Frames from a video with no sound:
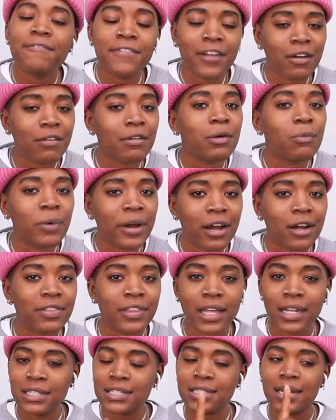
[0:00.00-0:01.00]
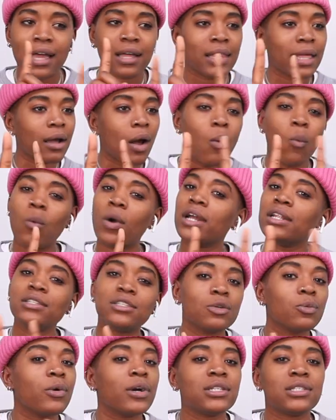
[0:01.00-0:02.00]
very aware that it's not like a
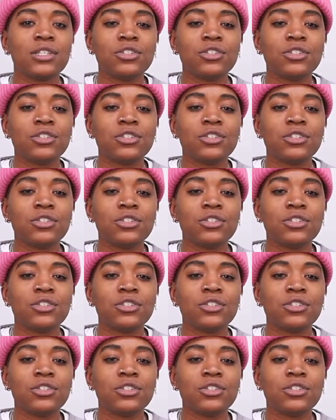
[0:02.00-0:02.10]
one-to-one